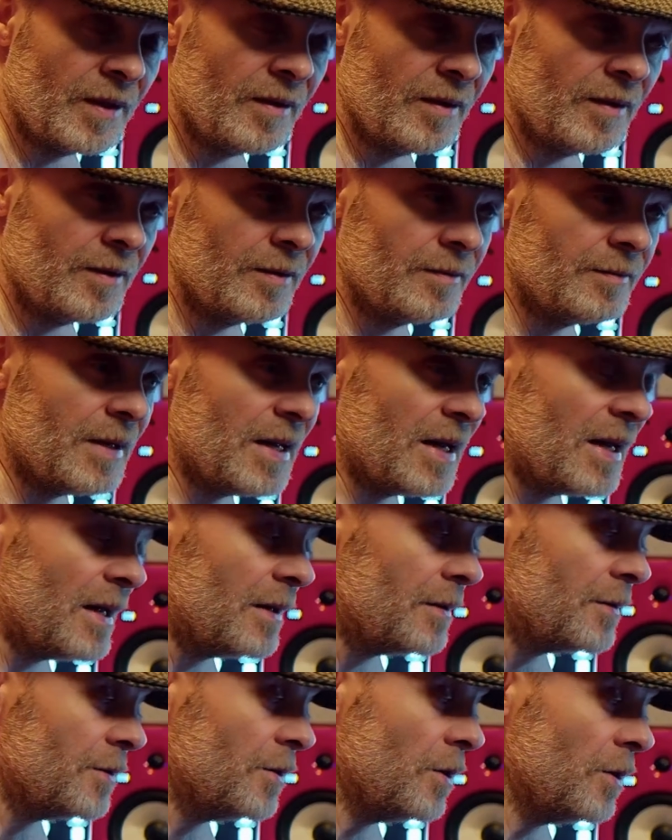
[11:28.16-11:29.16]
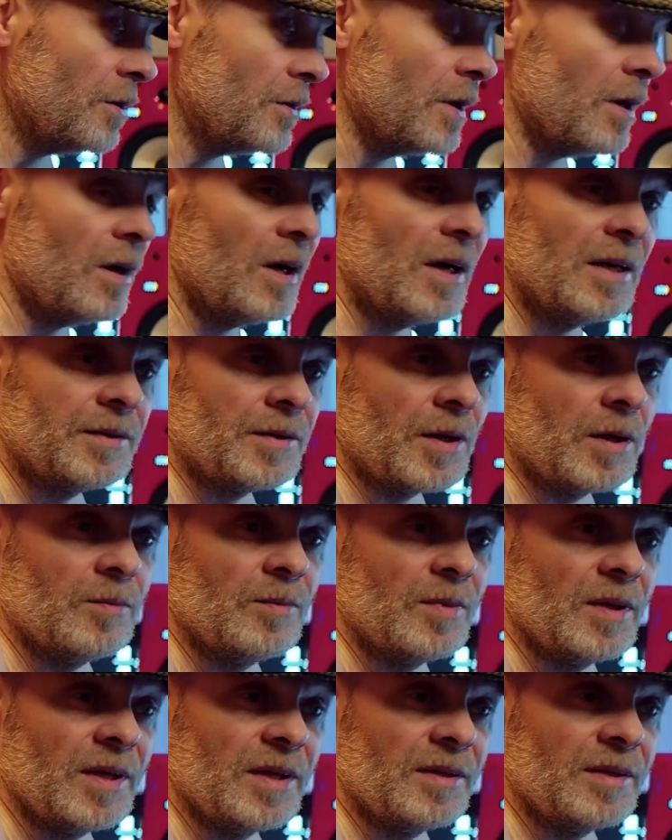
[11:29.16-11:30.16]
Now, not that I don't
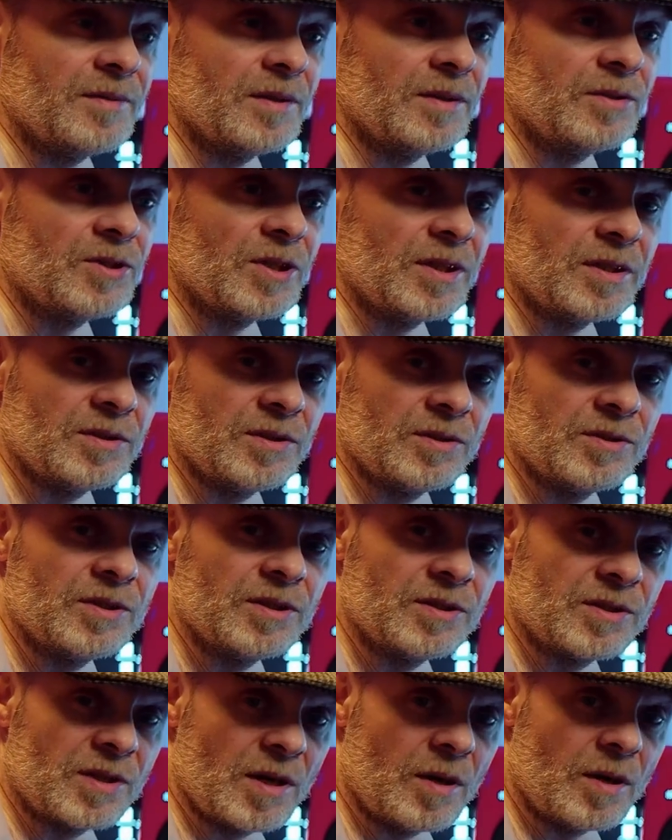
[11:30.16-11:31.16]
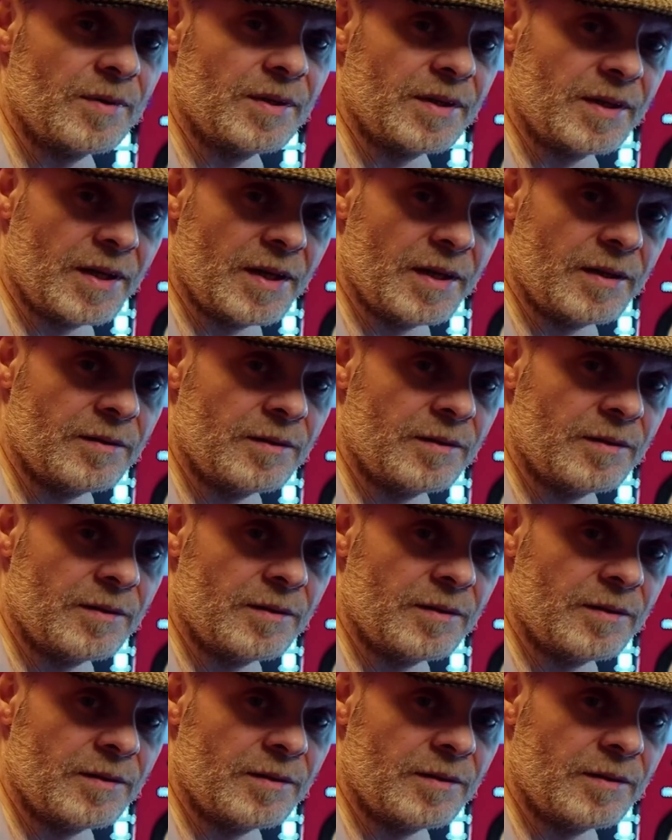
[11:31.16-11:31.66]
believe that Jesus is coming again,